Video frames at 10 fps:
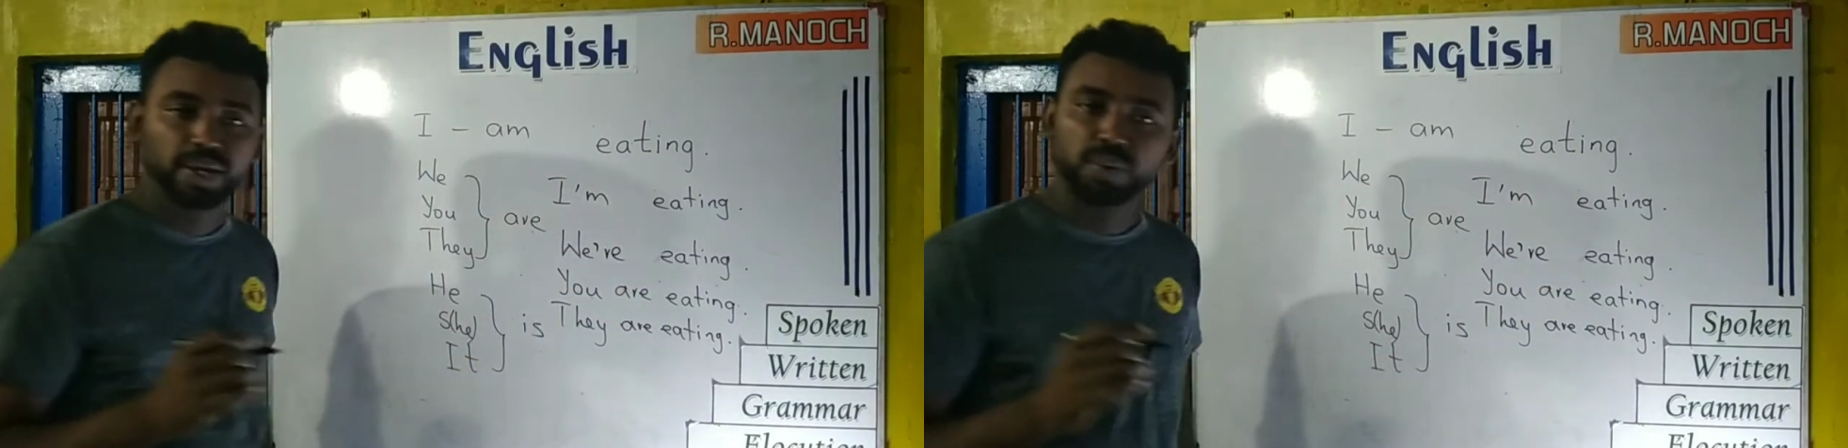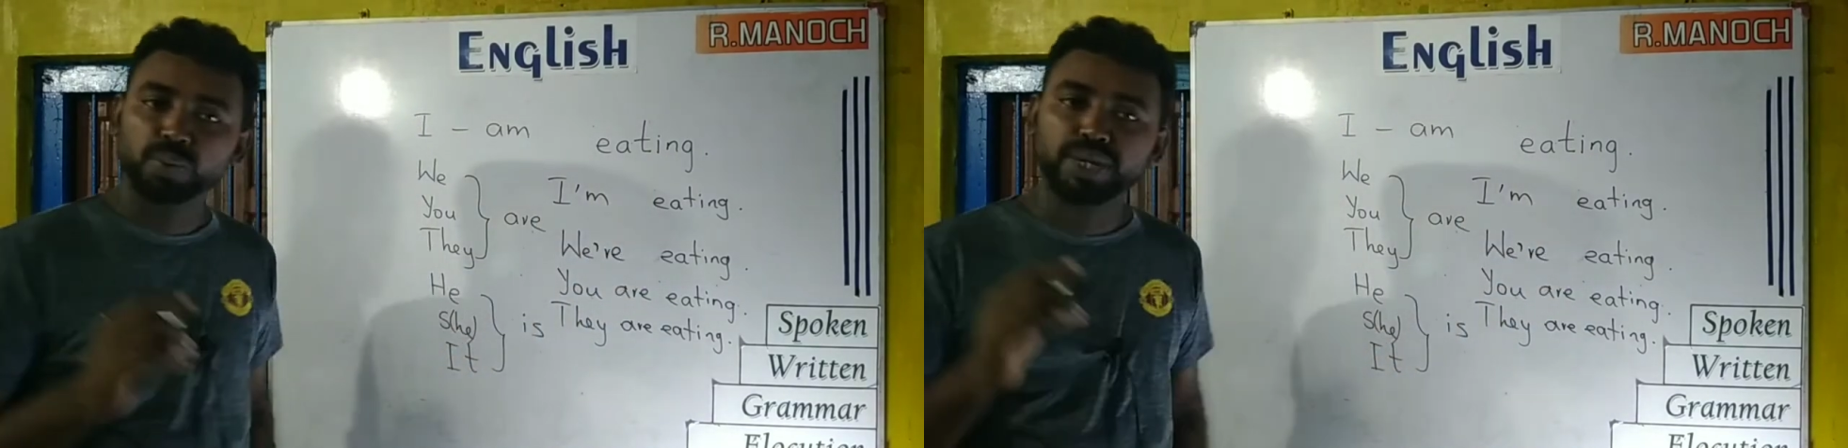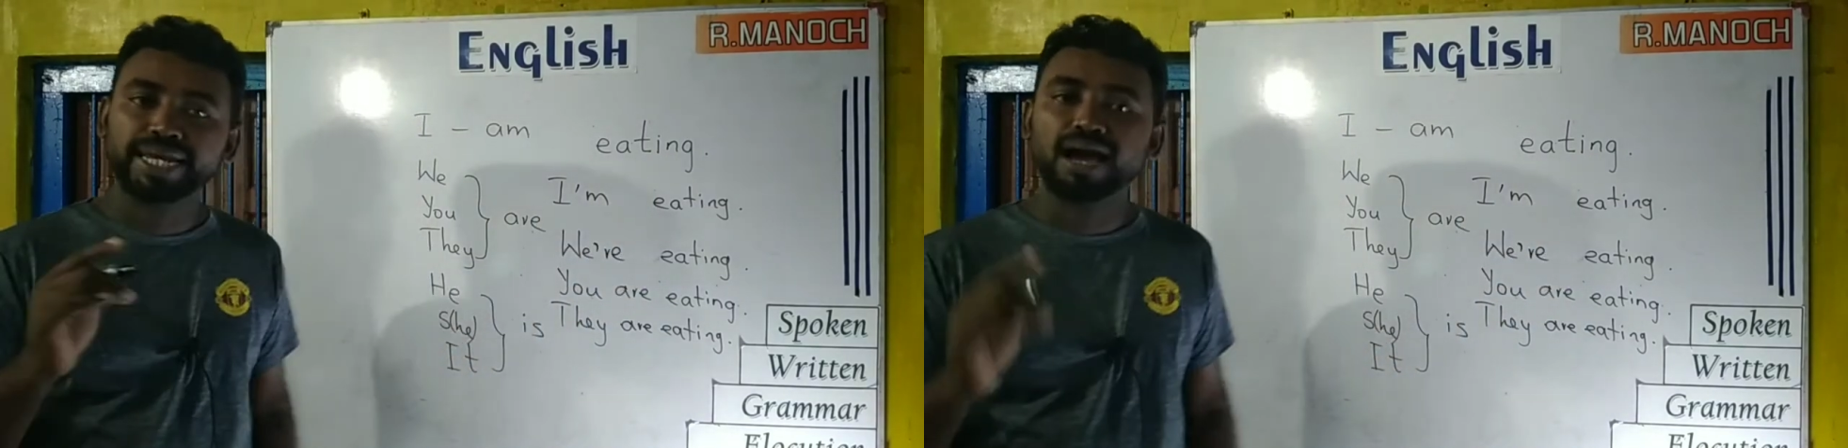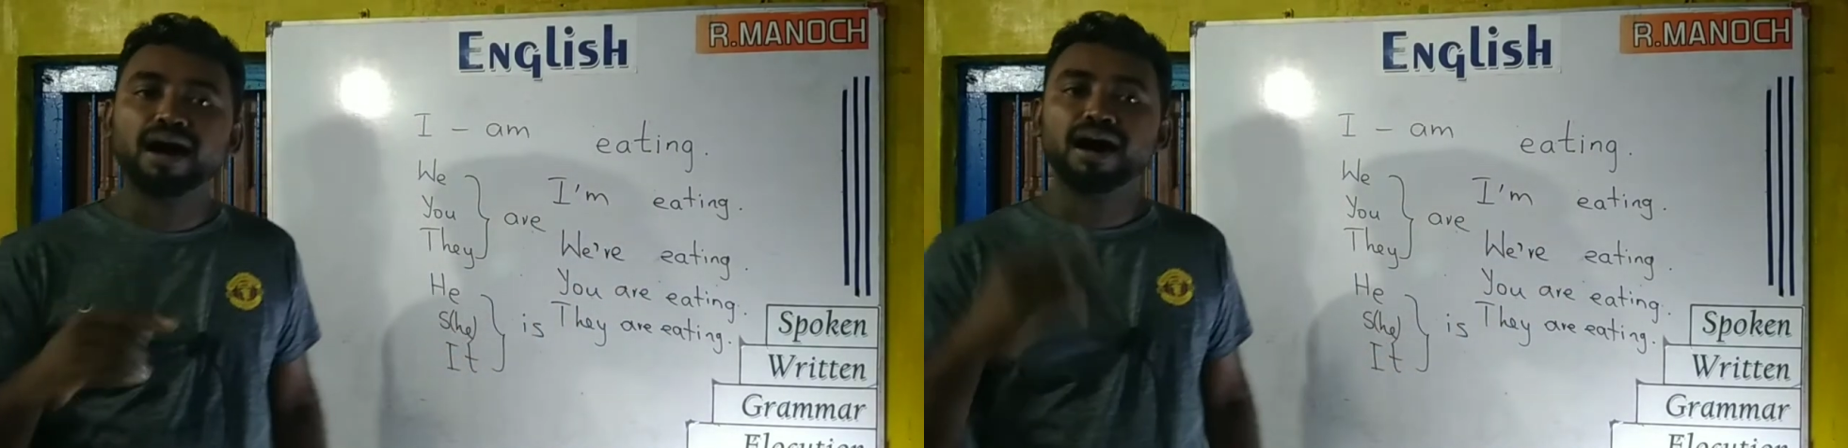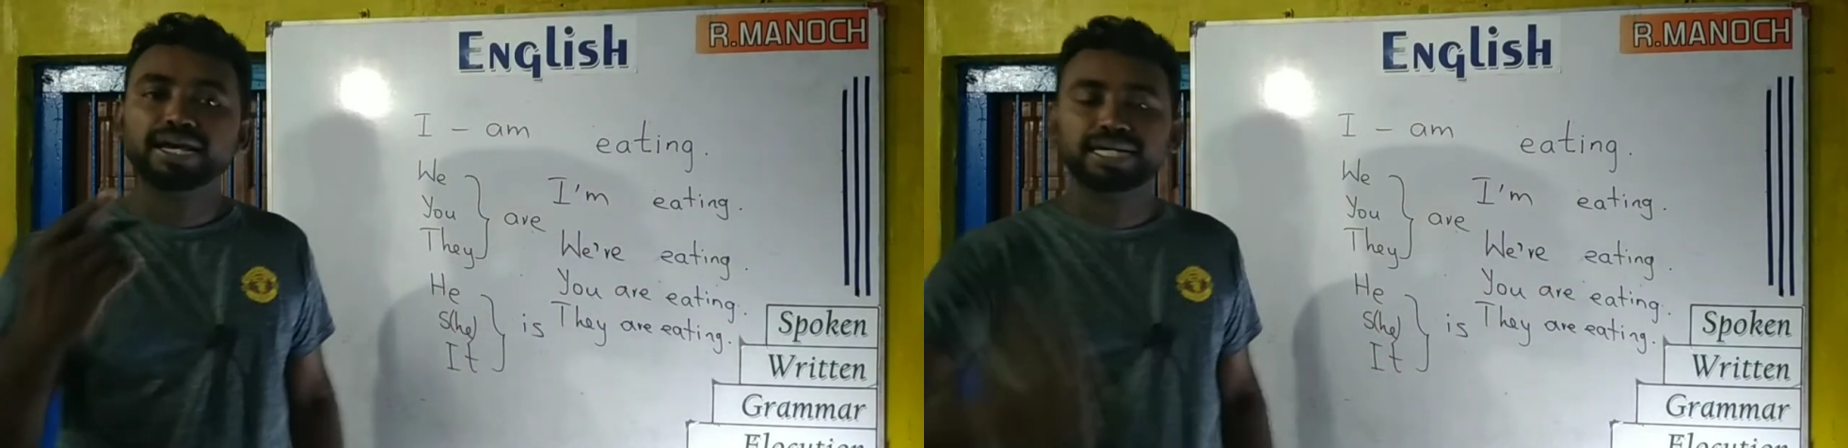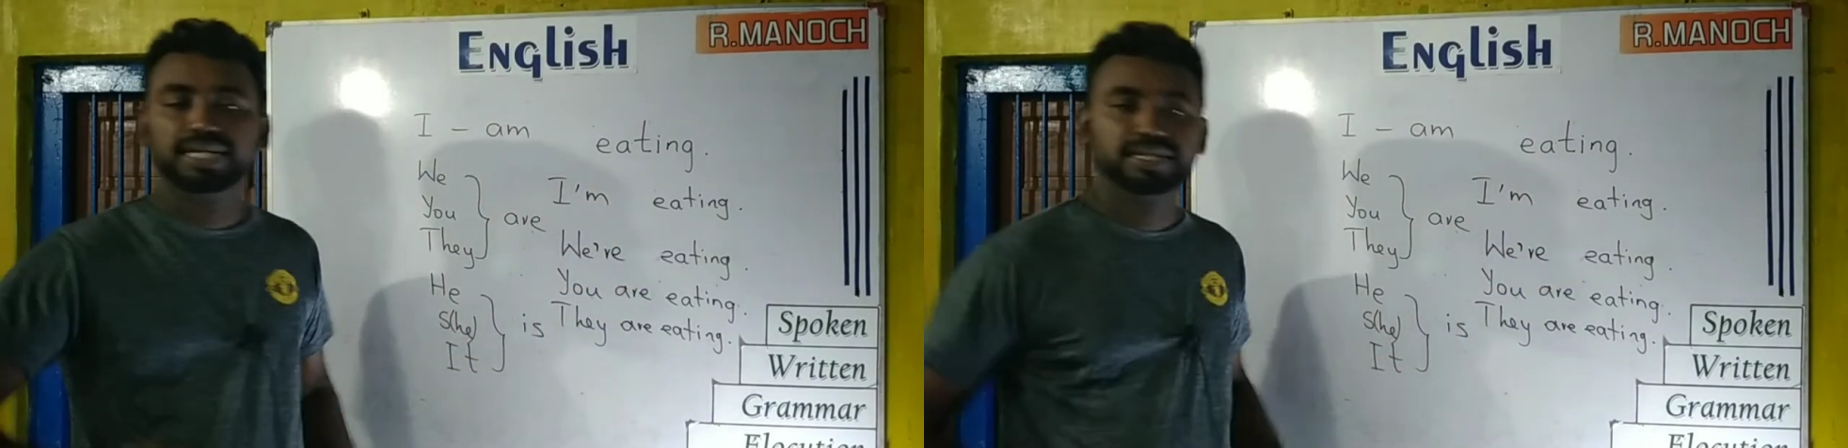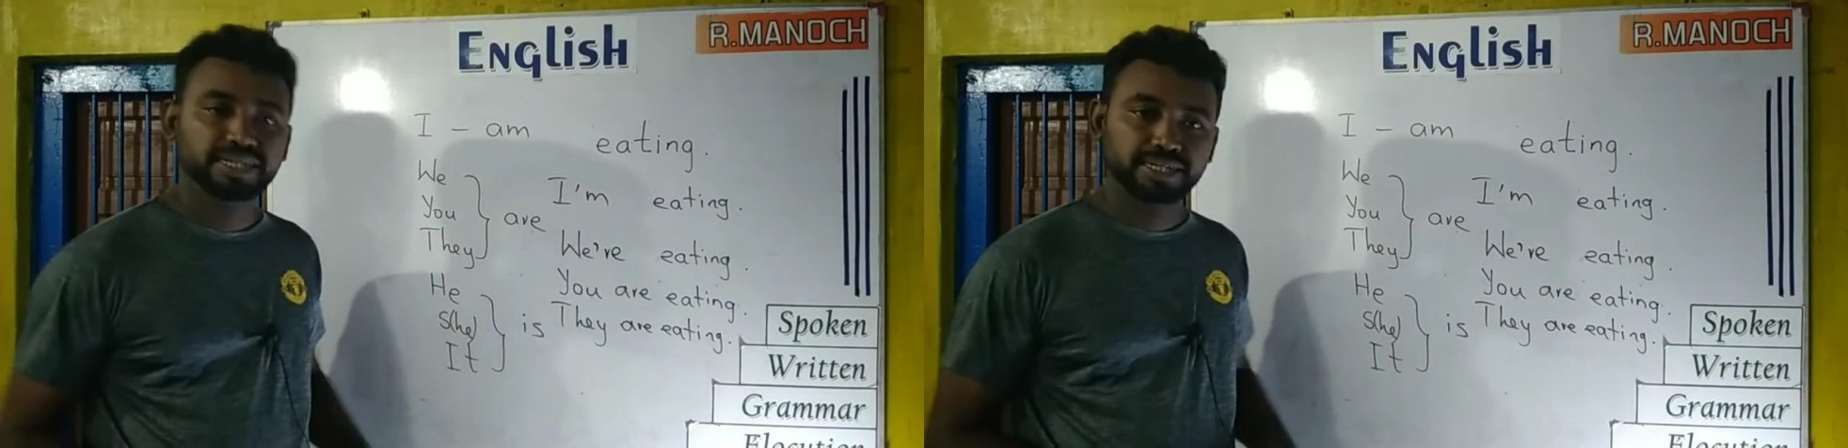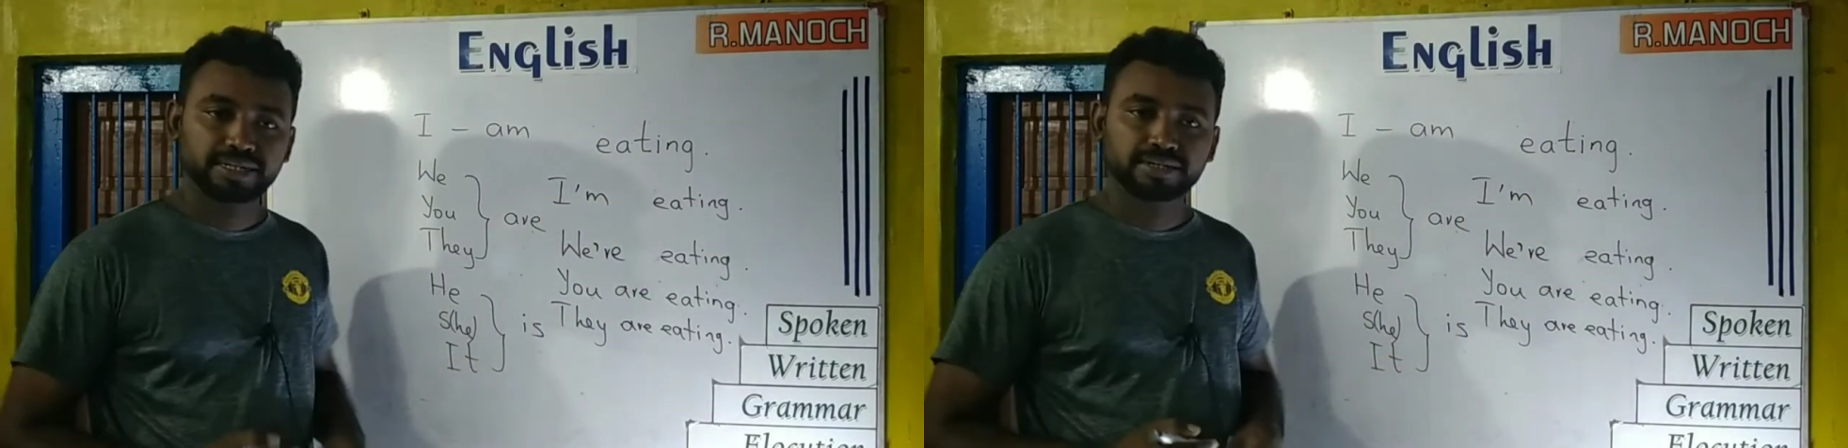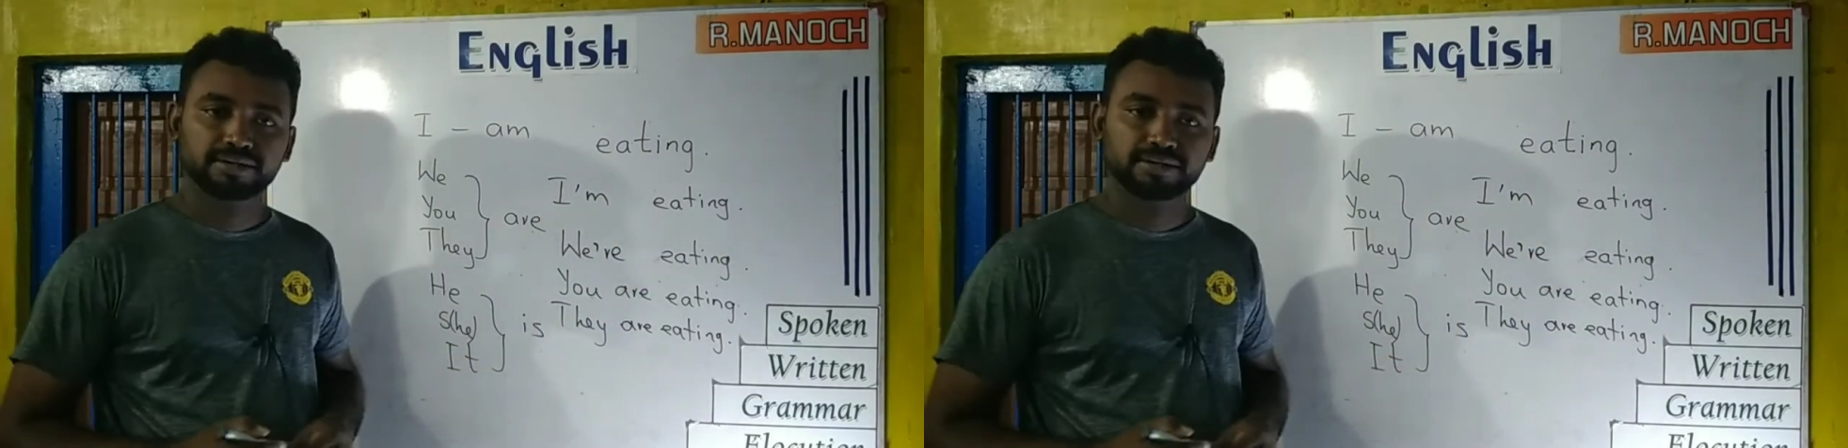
we are eating